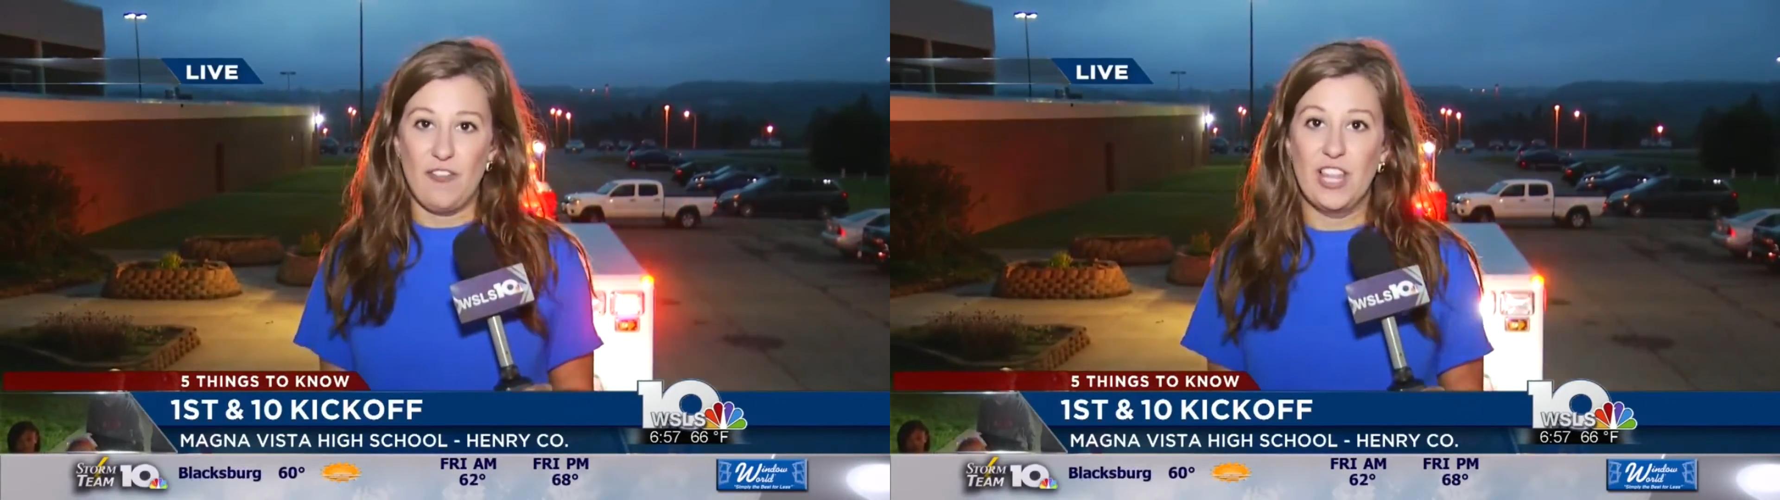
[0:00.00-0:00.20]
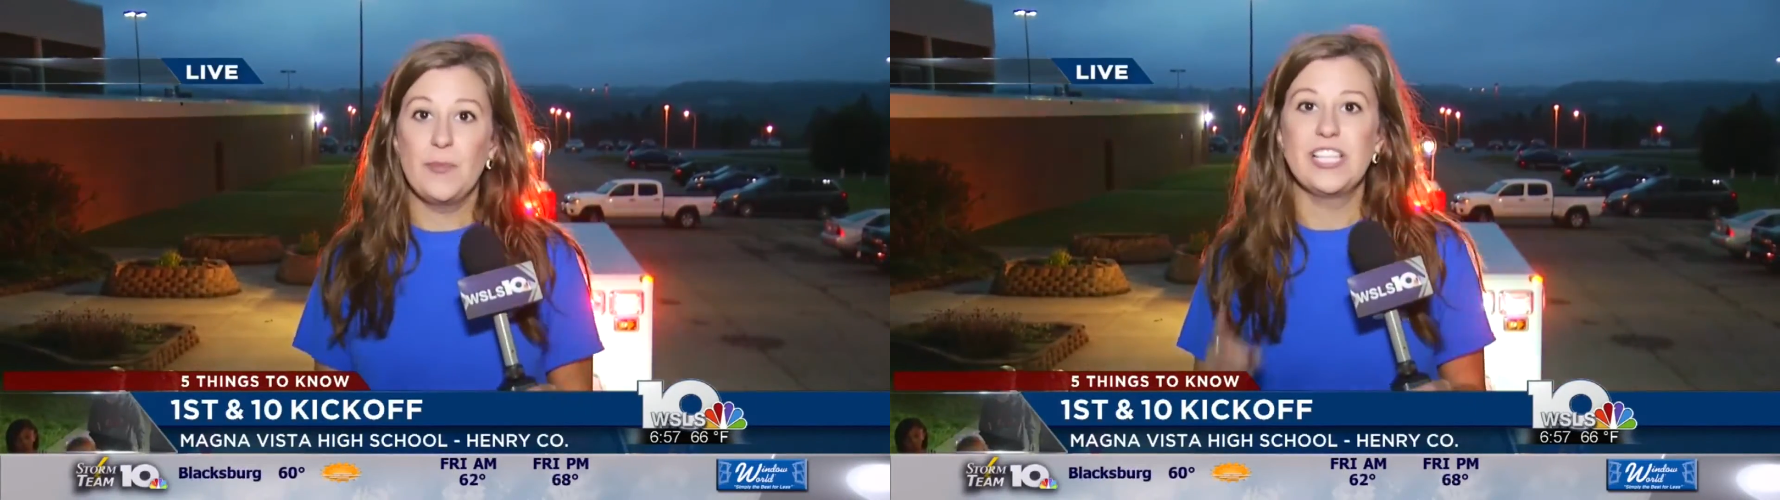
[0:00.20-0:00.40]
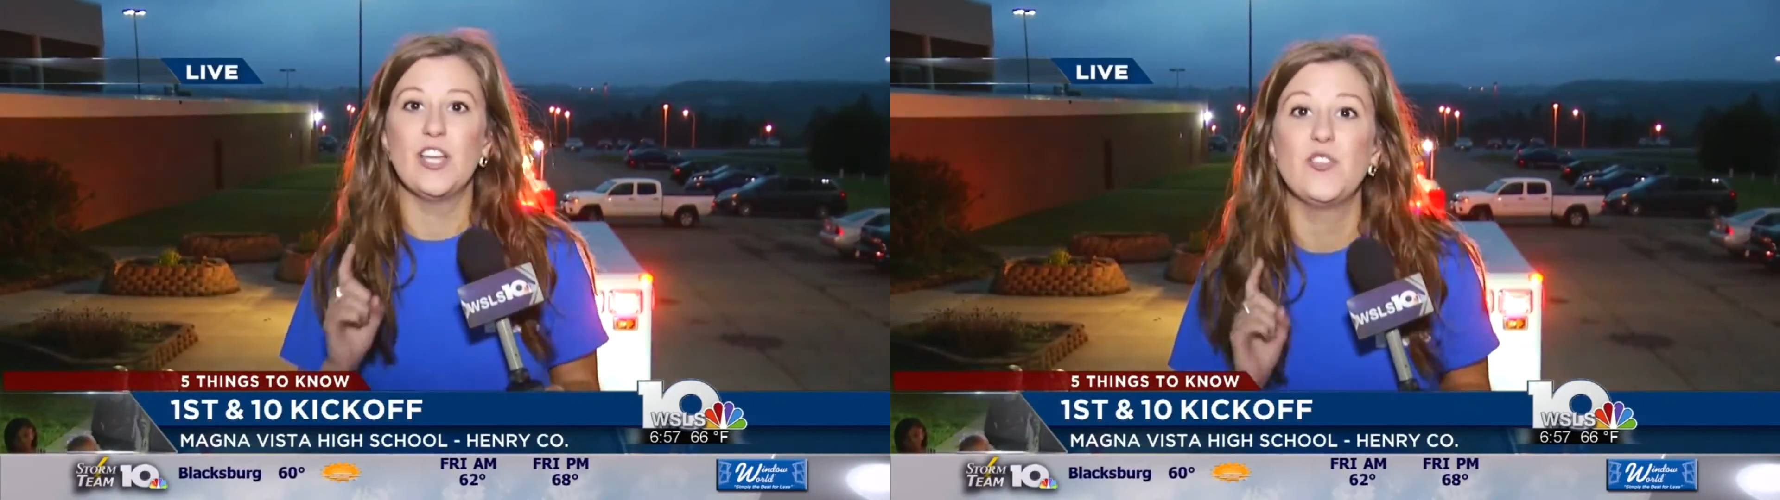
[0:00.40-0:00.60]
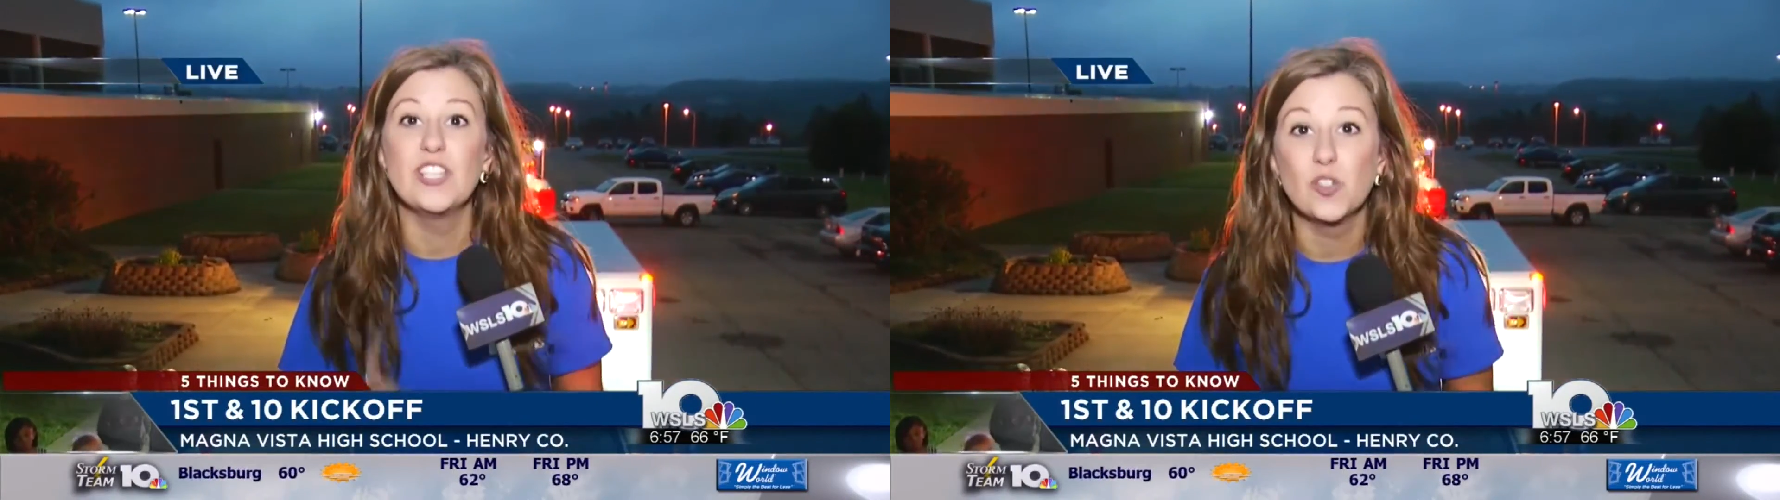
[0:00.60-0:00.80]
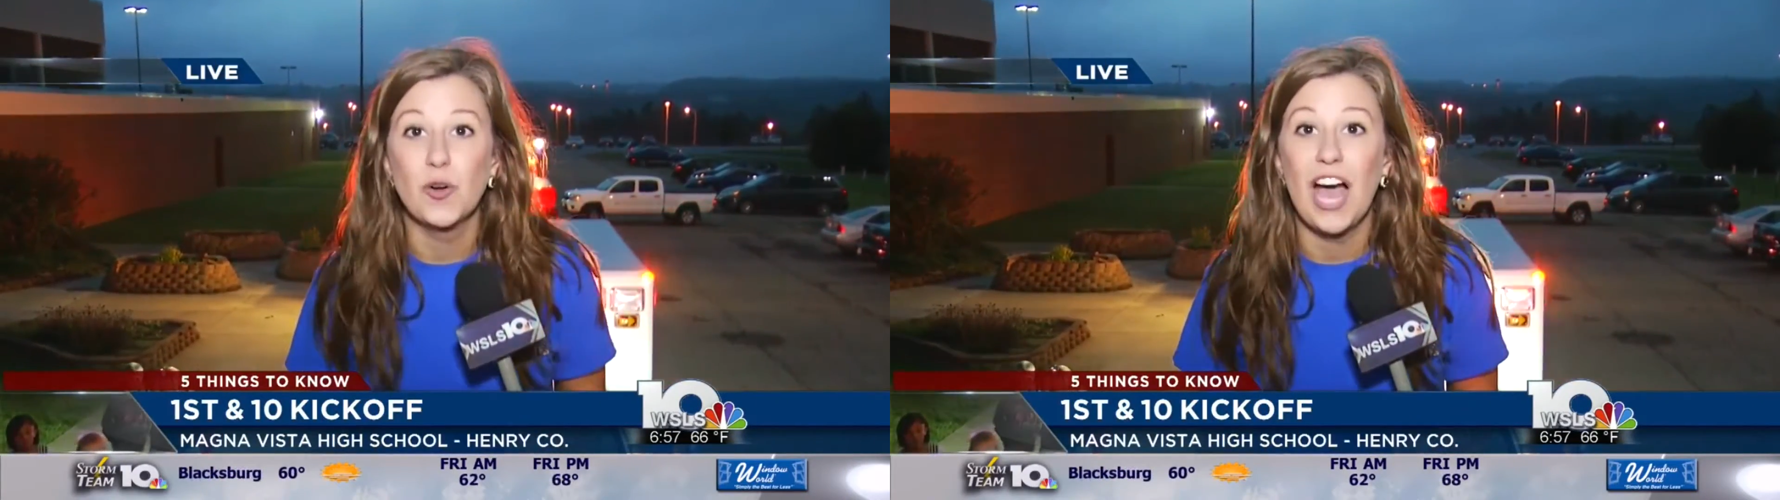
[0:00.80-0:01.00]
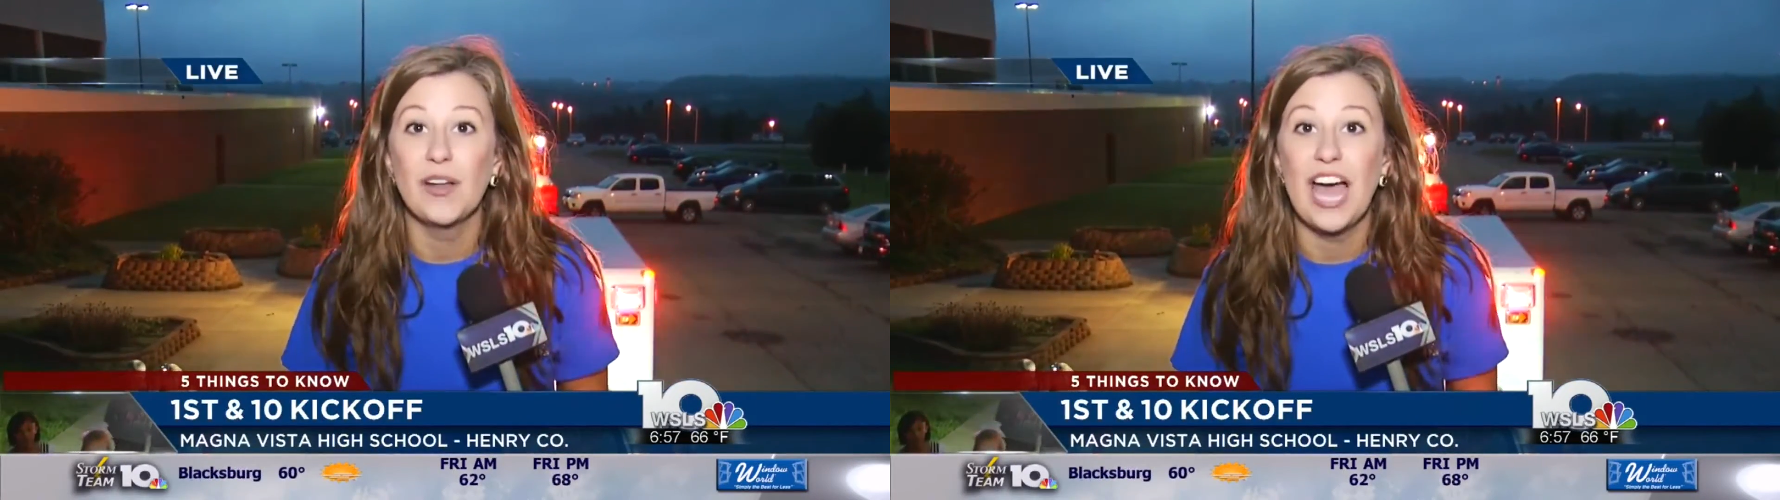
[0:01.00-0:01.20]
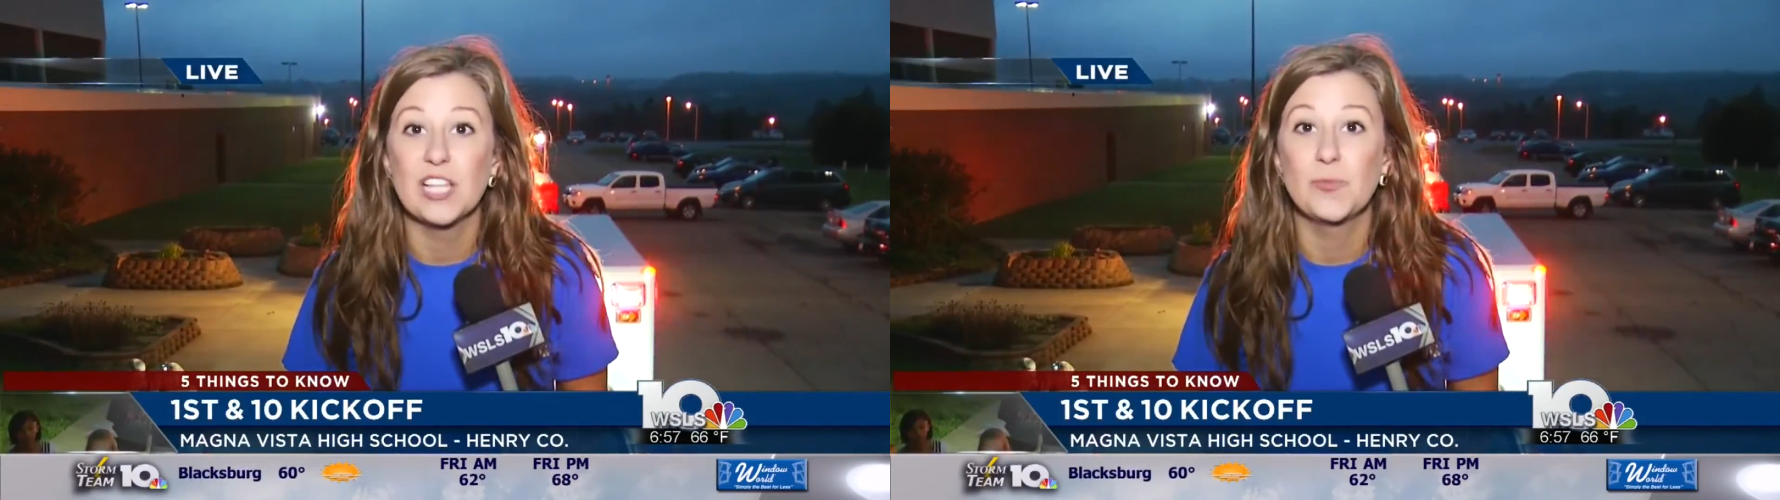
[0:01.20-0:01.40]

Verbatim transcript: And let me tell you, this crowd has